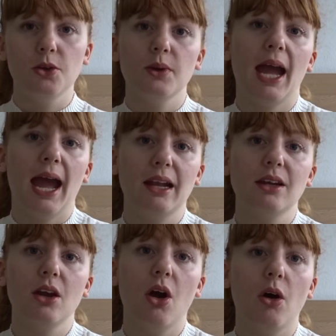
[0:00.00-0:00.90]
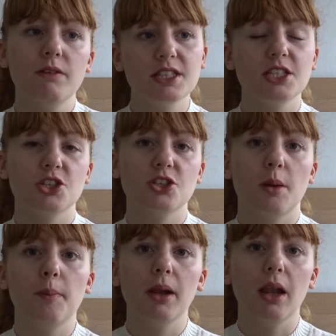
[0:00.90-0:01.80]
you can obviously just
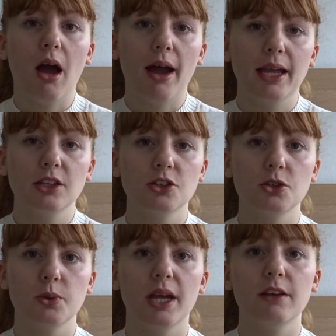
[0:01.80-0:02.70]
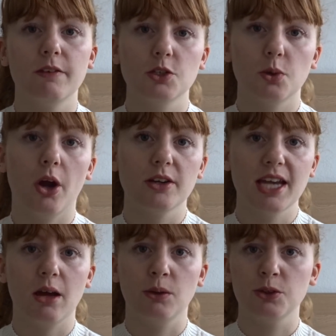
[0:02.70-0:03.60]
apply to individual
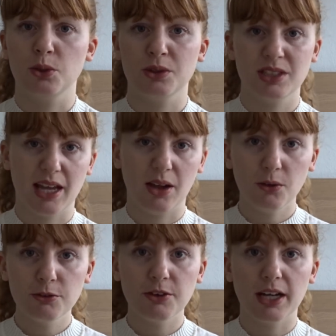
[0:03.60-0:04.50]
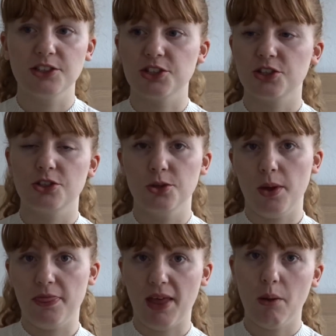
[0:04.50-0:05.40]
hotels yourself and just do
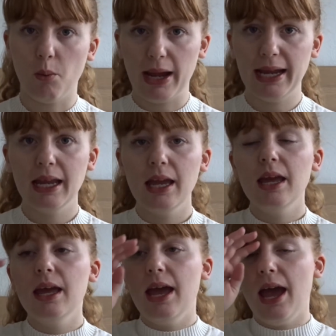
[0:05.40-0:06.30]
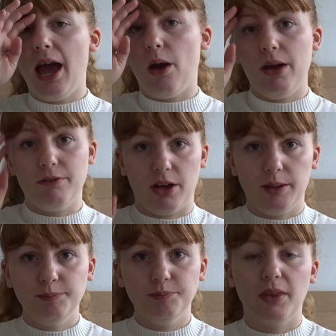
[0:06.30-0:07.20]
it that way.
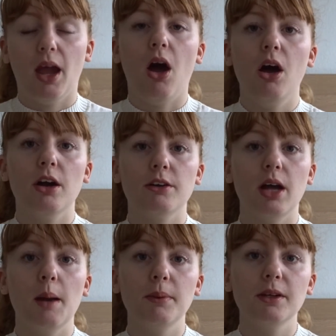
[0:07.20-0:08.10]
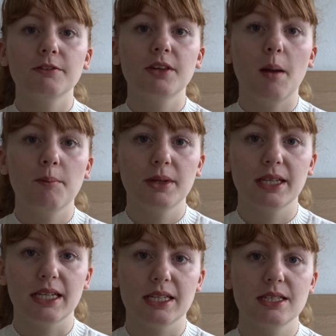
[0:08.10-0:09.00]
However, there are a couple of
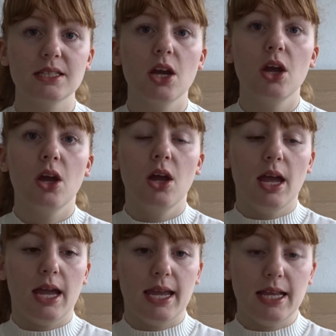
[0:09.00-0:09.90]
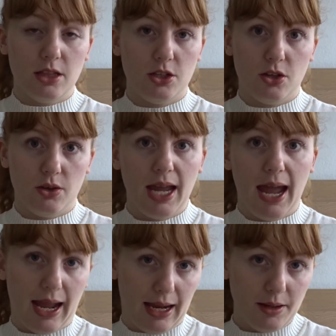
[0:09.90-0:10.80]
companies in the
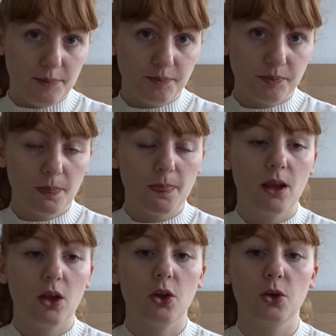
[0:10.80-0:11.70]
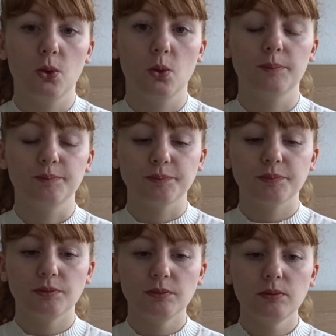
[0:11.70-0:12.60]
UK who
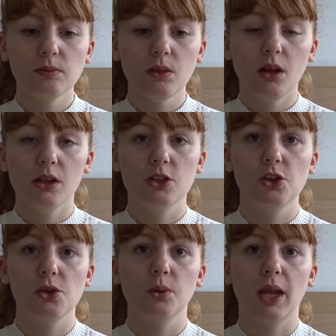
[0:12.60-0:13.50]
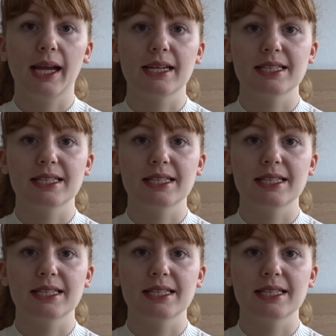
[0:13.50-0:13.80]
do like a